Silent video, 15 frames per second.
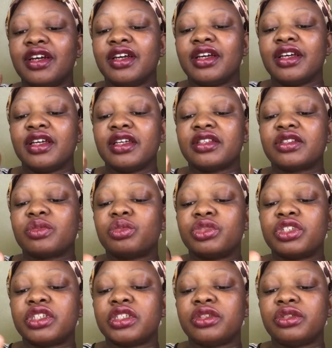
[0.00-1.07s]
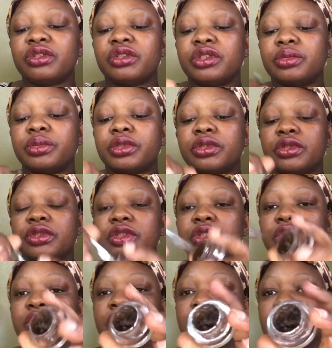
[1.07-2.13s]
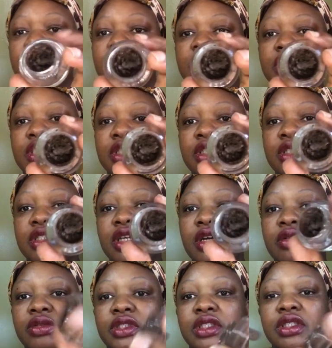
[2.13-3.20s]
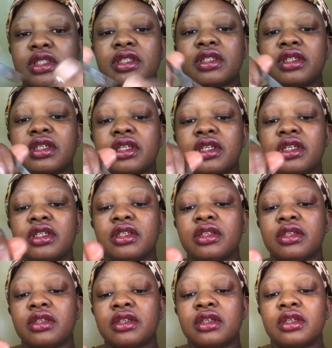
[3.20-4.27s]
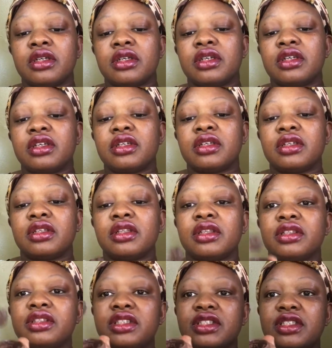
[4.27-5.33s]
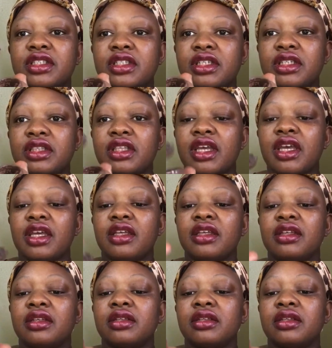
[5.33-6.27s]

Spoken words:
It's more doable. So this is how it's looking, just like that.